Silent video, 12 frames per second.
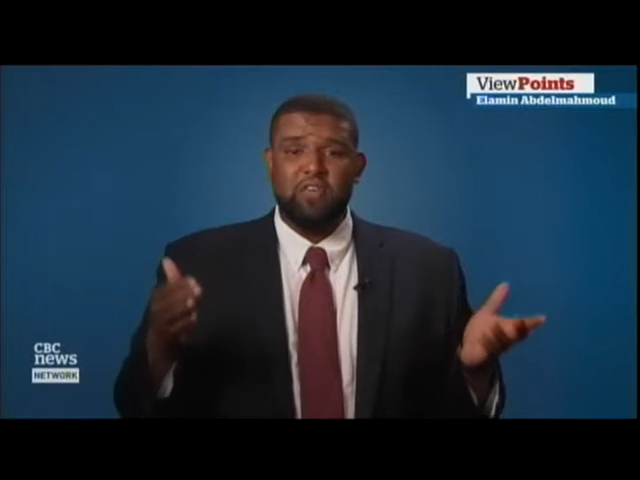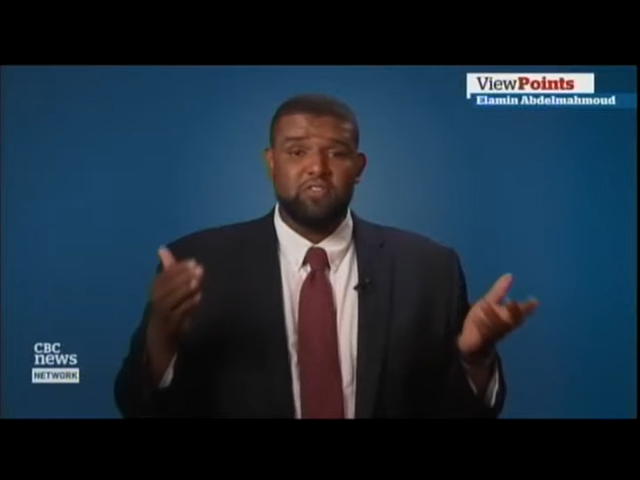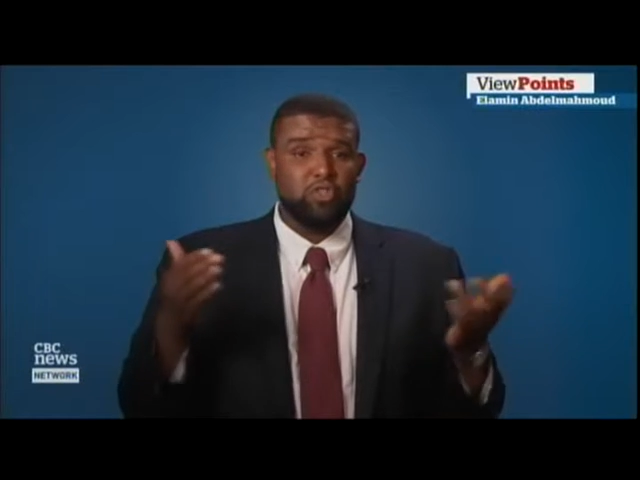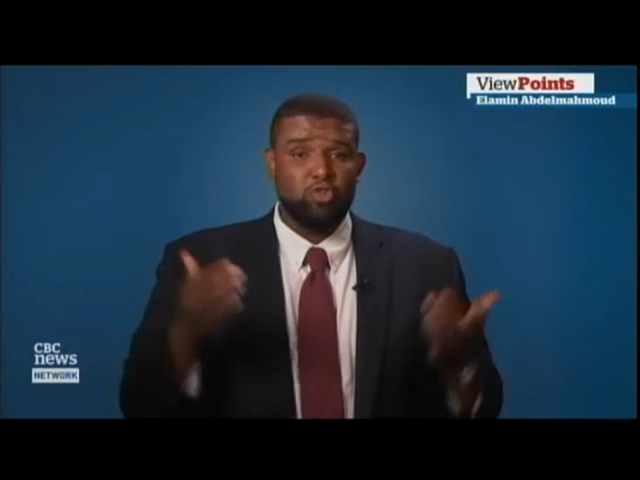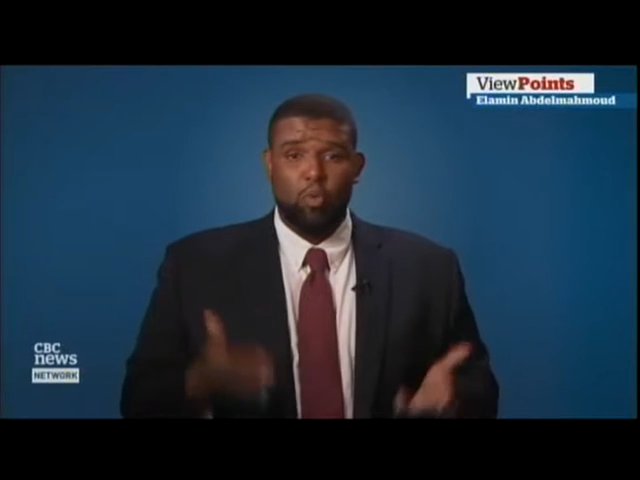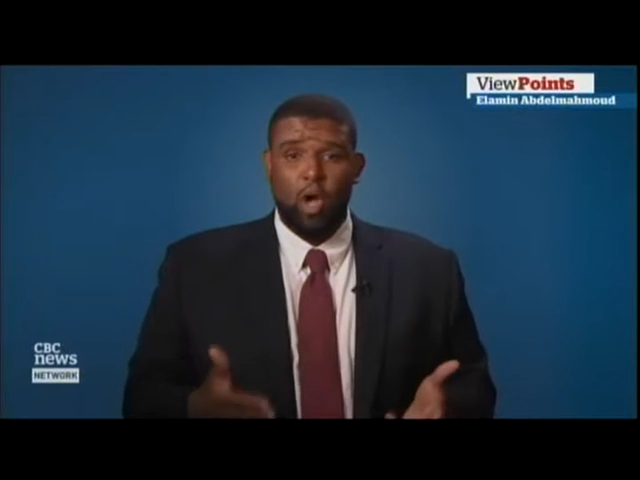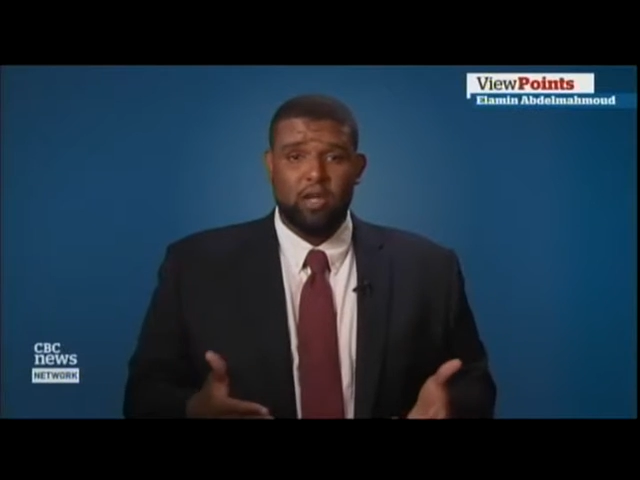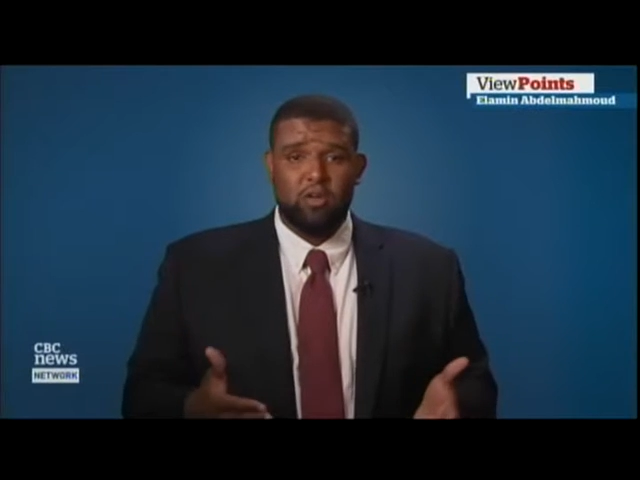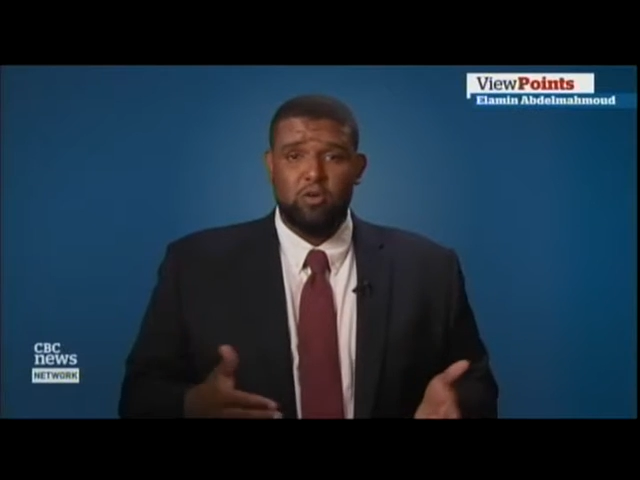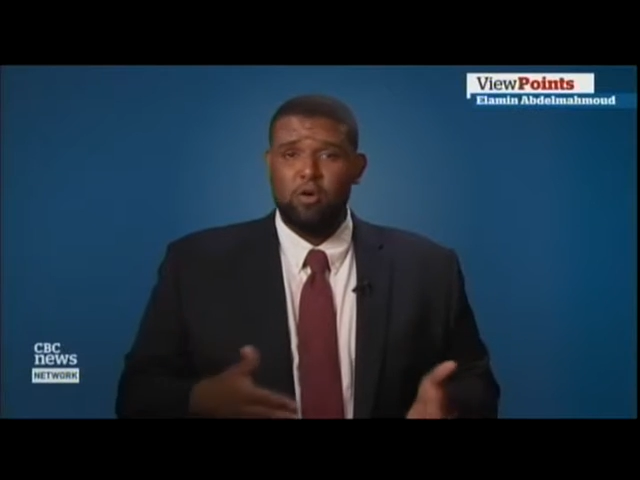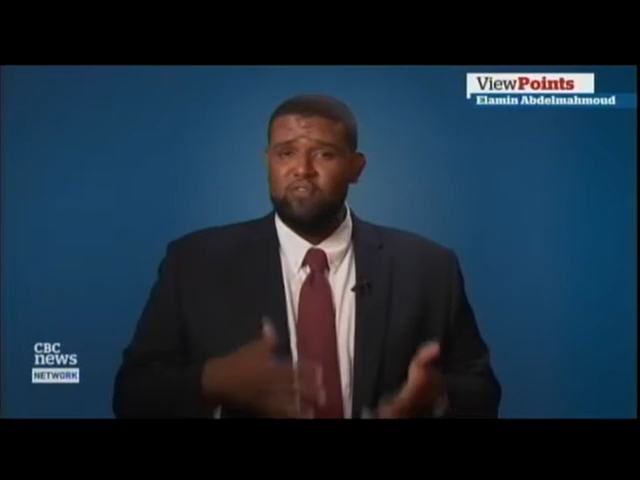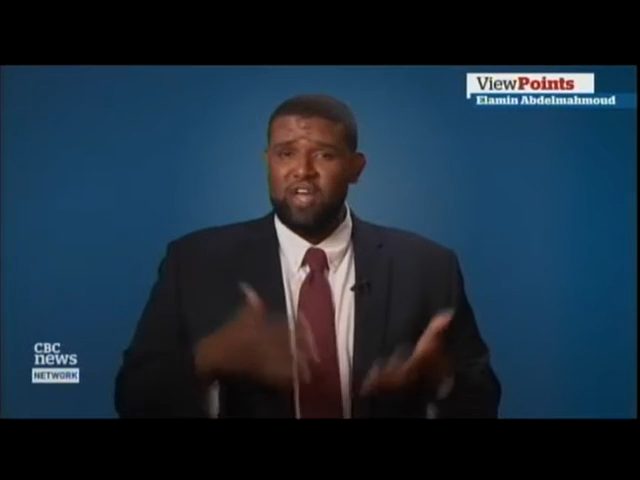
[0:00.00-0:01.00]
and live in
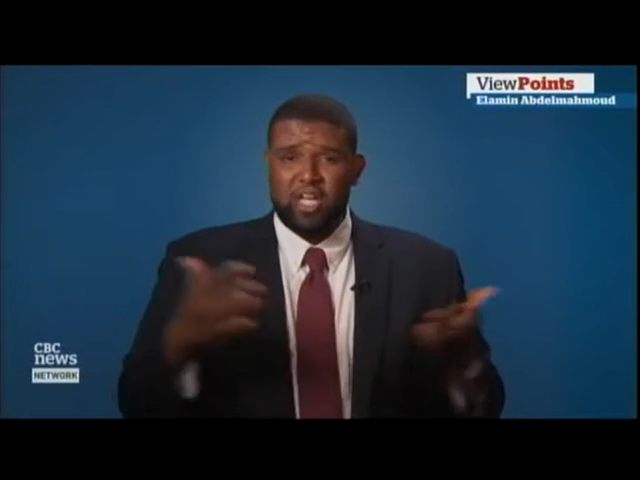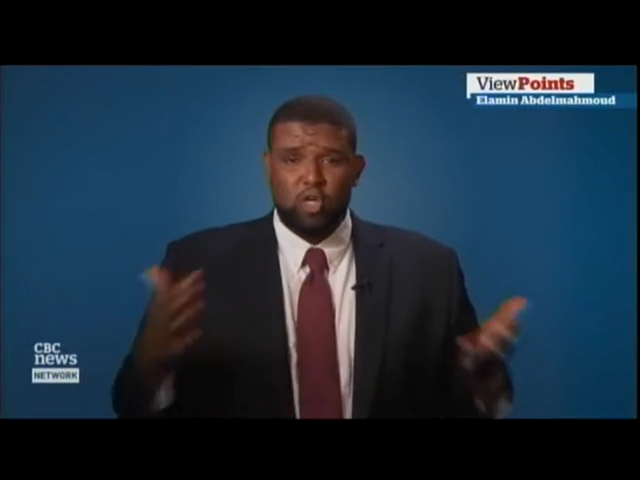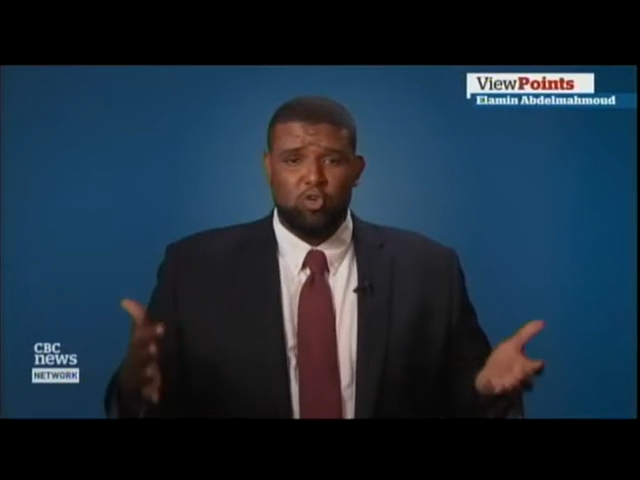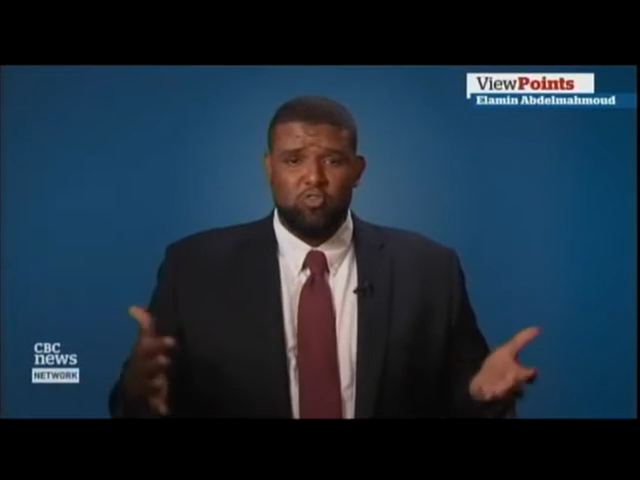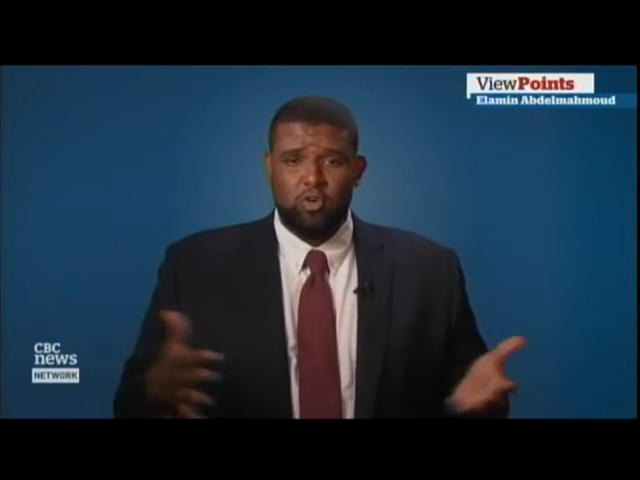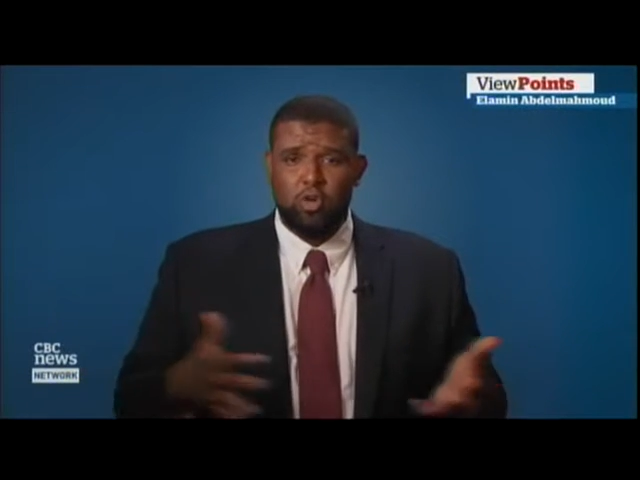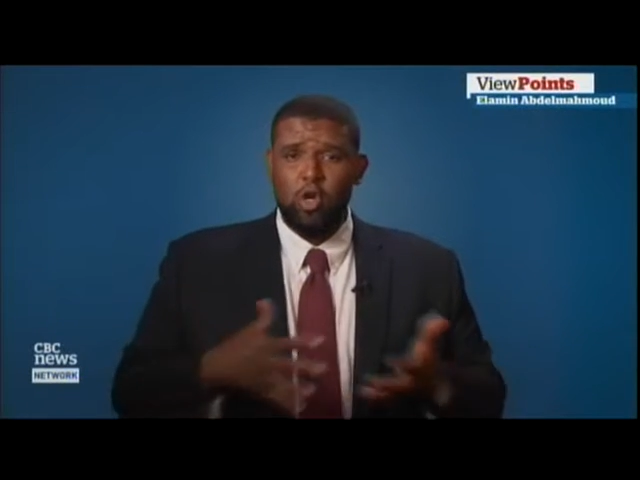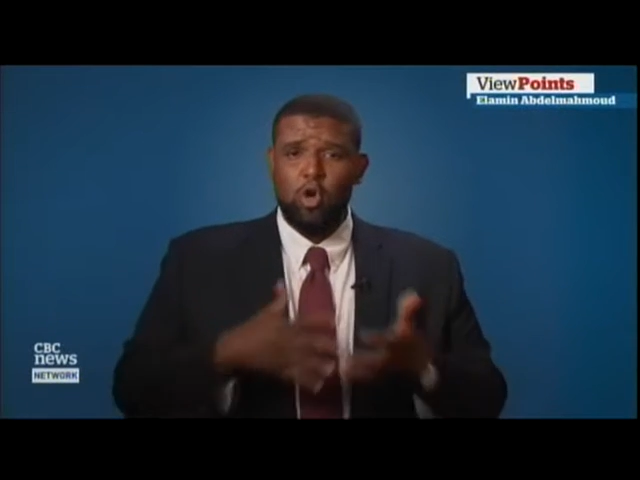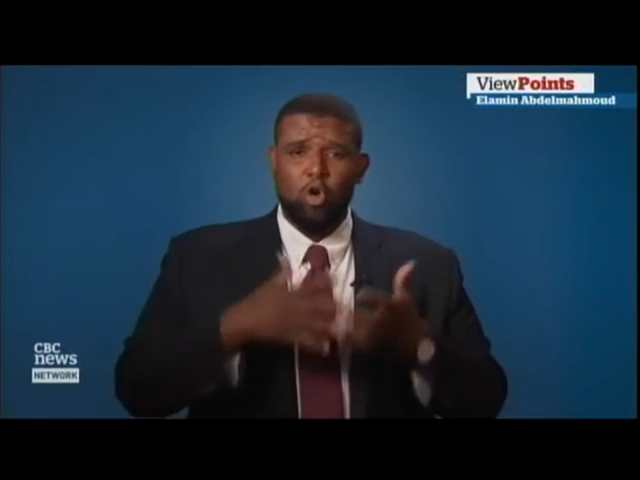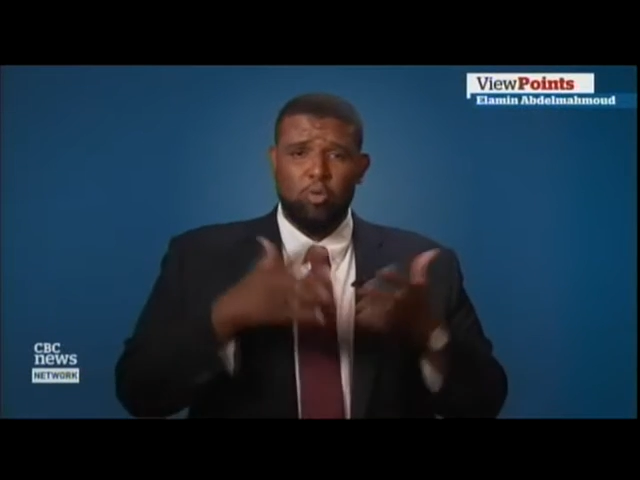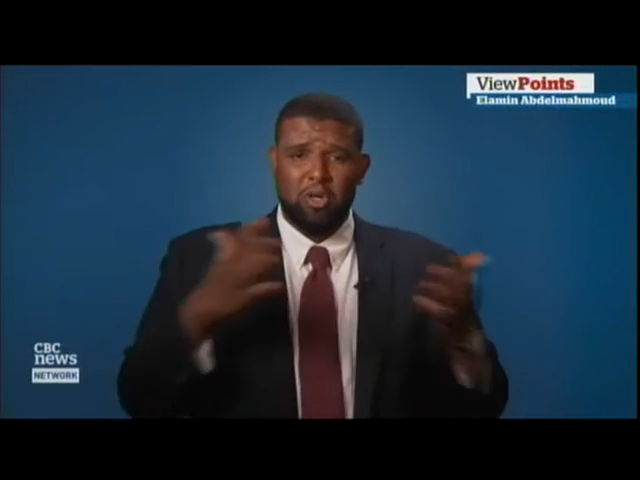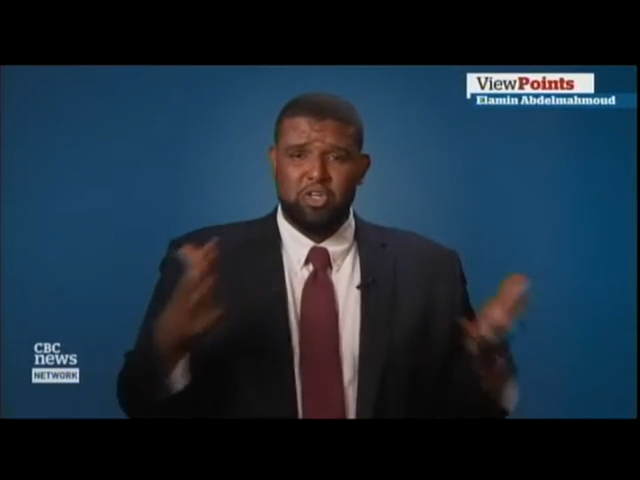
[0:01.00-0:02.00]
Toronto, Vancouver,
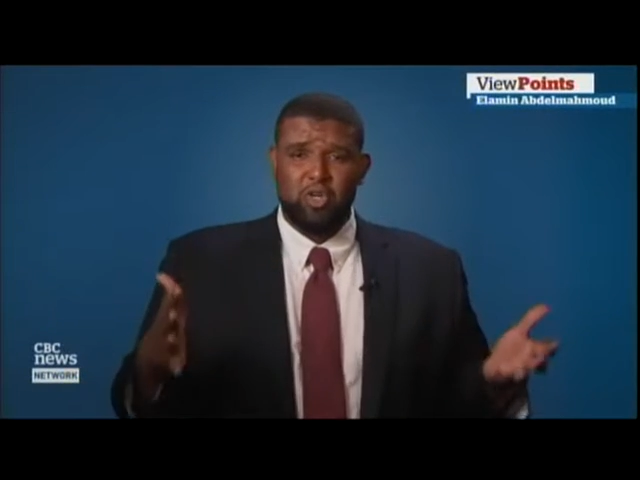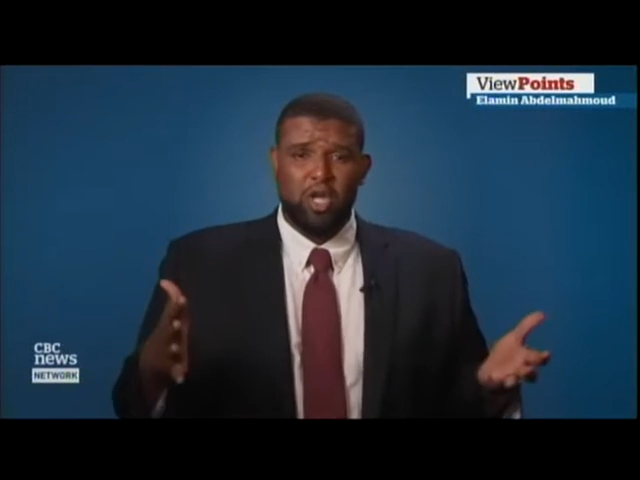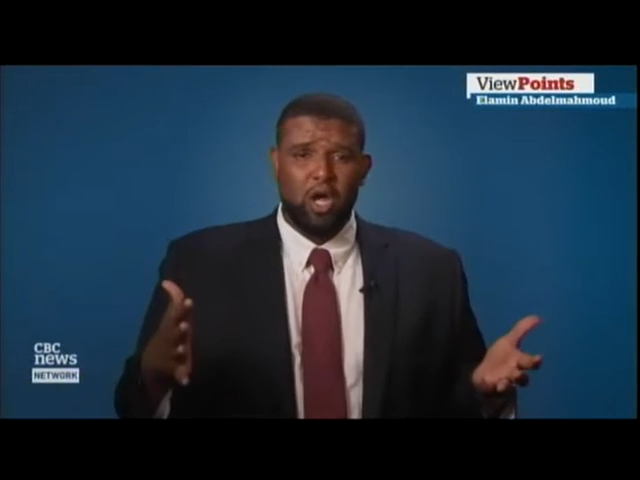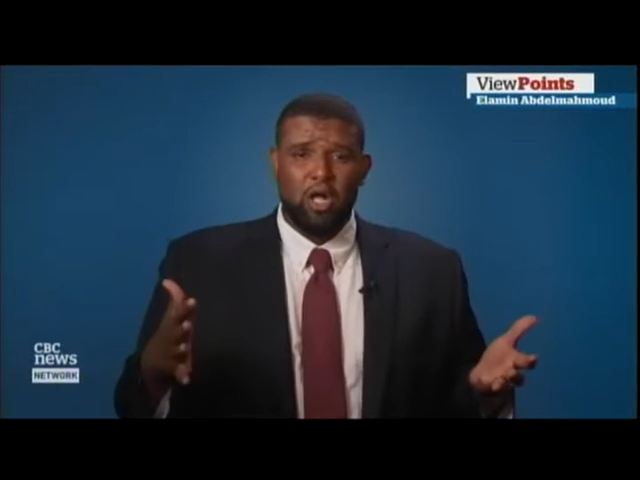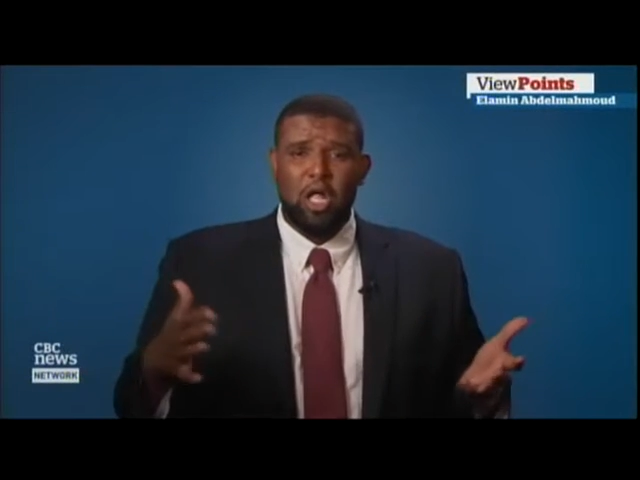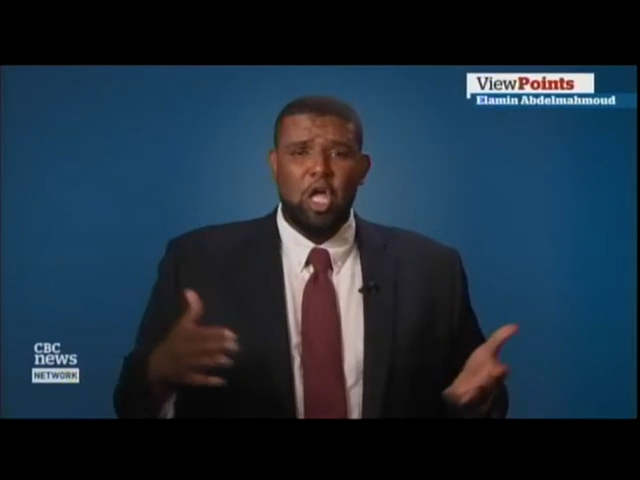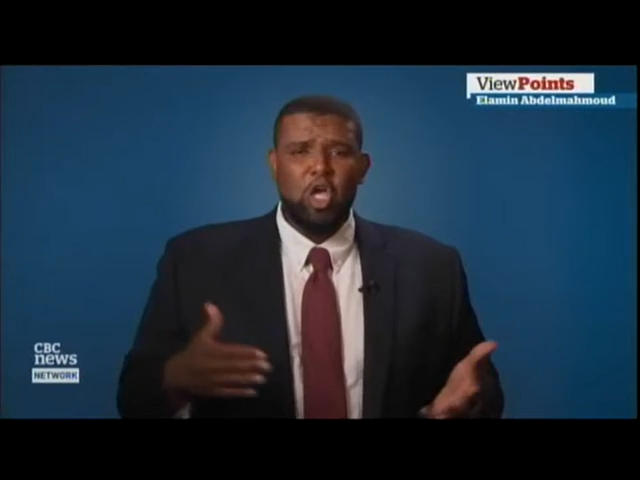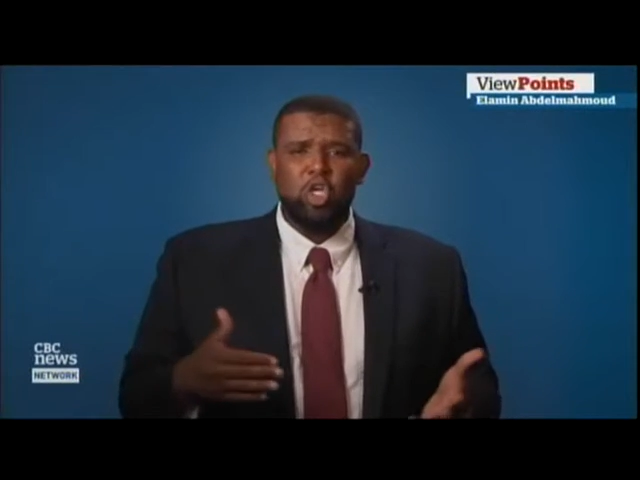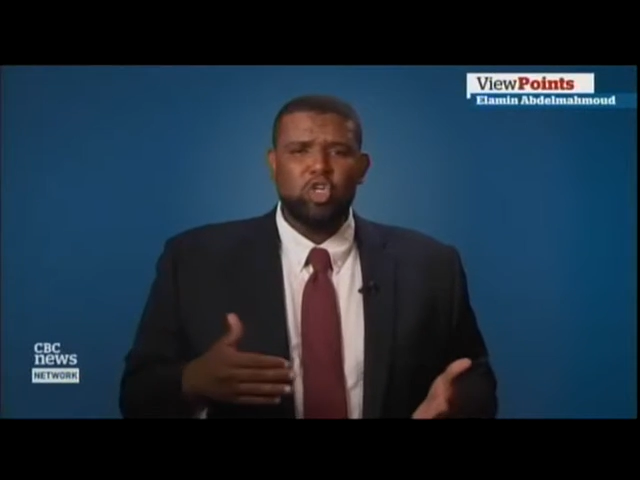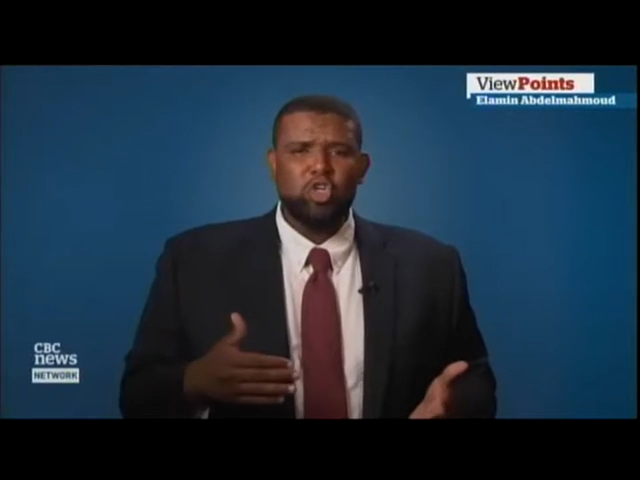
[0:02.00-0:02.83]
or Montreal,